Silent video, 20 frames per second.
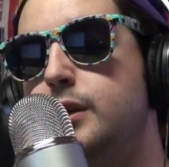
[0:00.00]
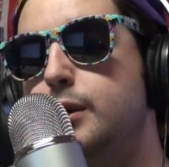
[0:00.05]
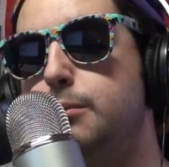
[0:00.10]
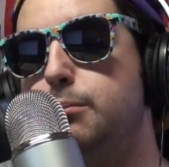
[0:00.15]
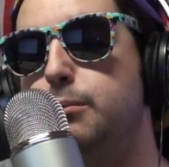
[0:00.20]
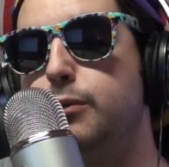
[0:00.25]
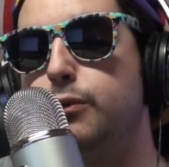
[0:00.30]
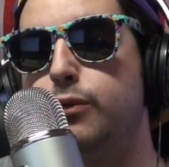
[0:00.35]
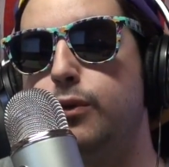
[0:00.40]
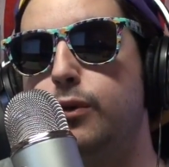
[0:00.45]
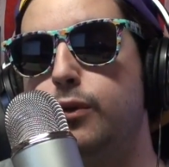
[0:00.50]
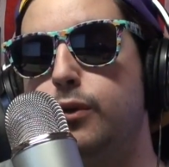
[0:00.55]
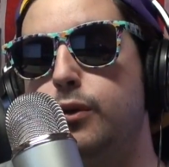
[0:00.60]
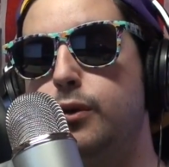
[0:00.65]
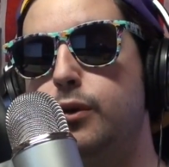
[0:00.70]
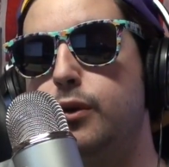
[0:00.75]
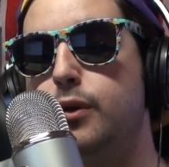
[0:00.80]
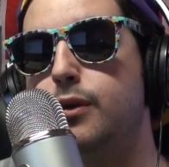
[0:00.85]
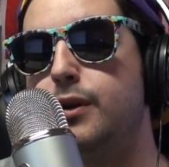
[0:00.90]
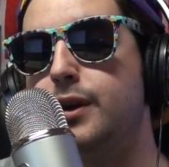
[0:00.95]

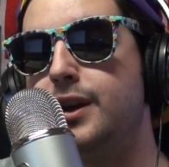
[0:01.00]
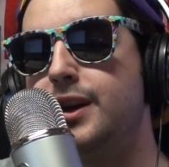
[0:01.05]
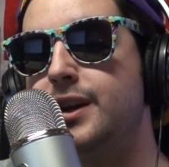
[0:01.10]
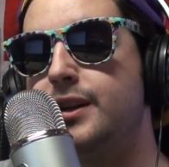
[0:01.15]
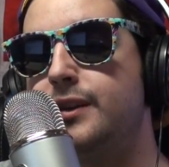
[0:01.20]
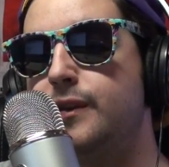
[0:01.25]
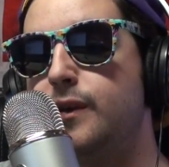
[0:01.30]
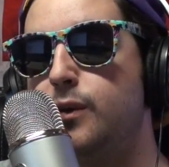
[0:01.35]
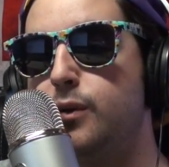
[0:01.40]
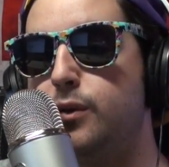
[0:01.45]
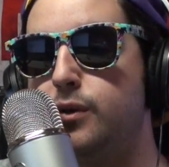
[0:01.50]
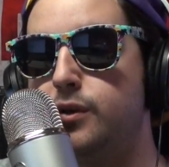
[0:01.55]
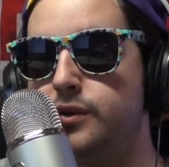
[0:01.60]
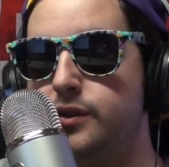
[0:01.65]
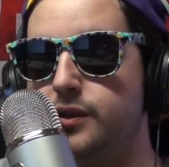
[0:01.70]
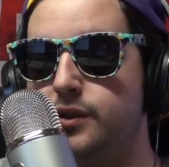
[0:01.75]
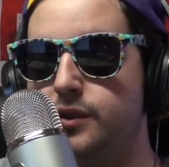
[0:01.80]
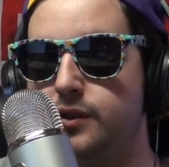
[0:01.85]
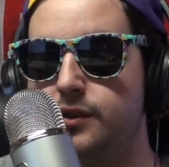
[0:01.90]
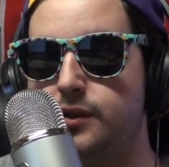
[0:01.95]
before hitting the horses.